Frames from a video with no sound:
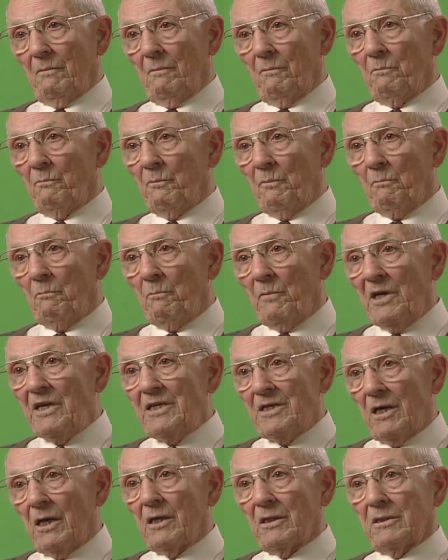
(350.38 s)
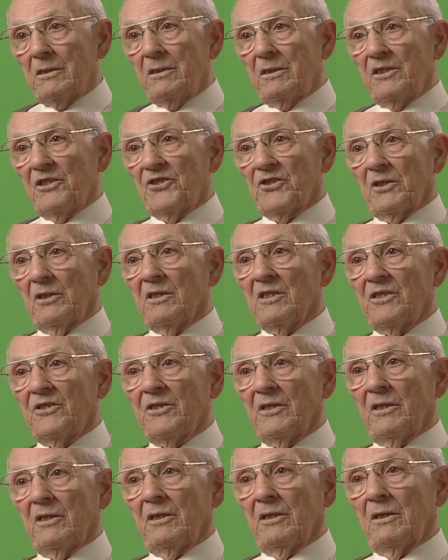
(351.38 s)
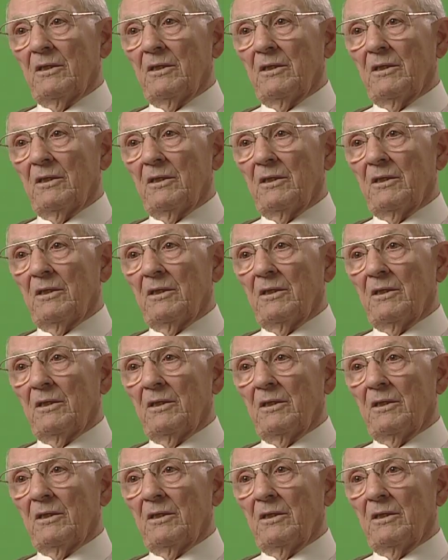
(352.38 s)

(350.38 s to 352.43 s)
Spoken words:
may not discuss it."